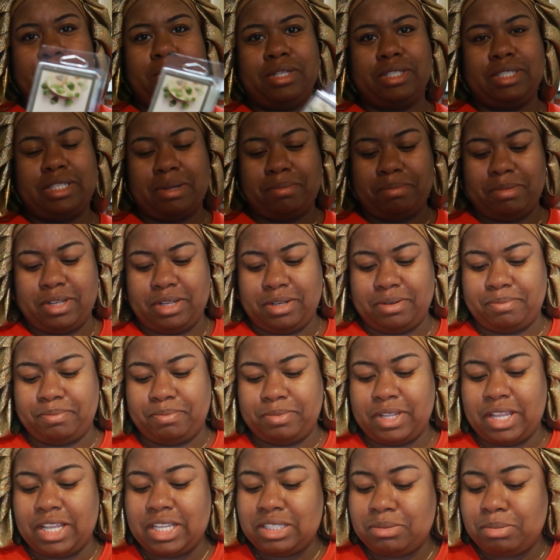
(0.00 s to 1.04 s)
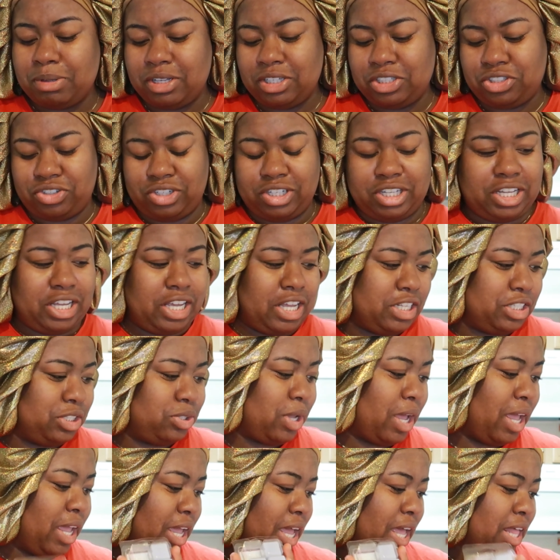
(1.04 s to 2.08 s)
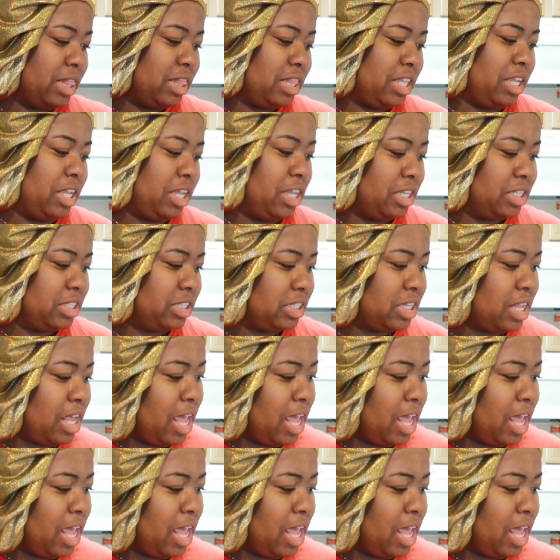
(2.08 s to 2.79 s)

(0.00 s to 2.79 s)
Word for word: bit of something. It smells really good. So I got these.